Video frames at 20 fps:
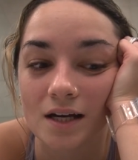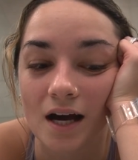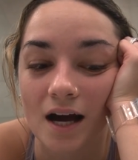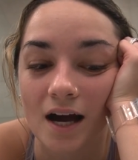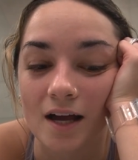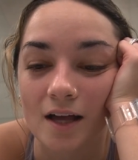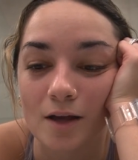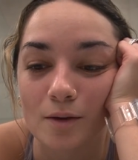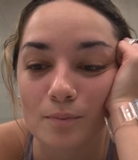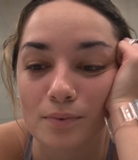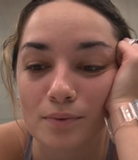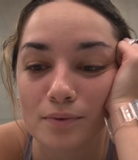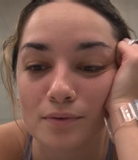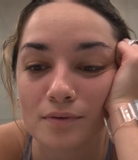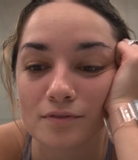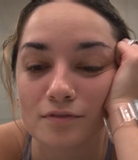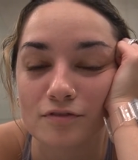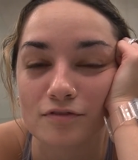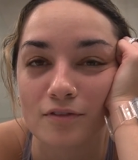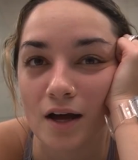hype
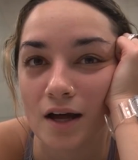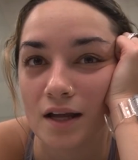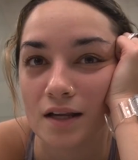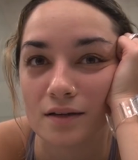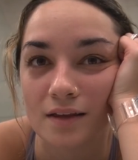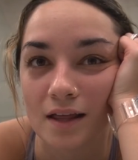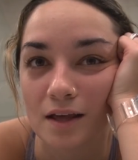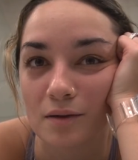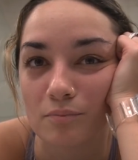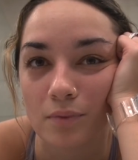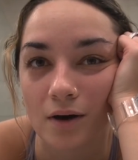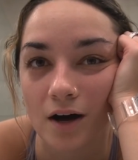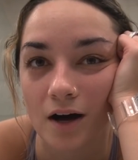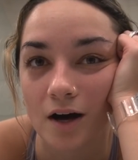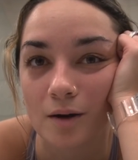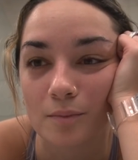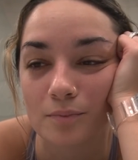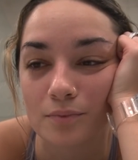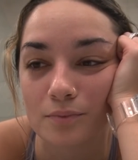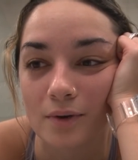fun like
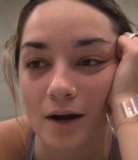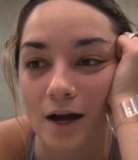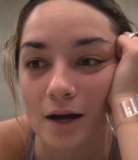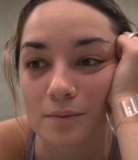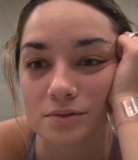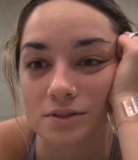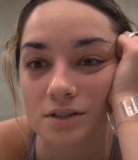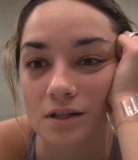pop rap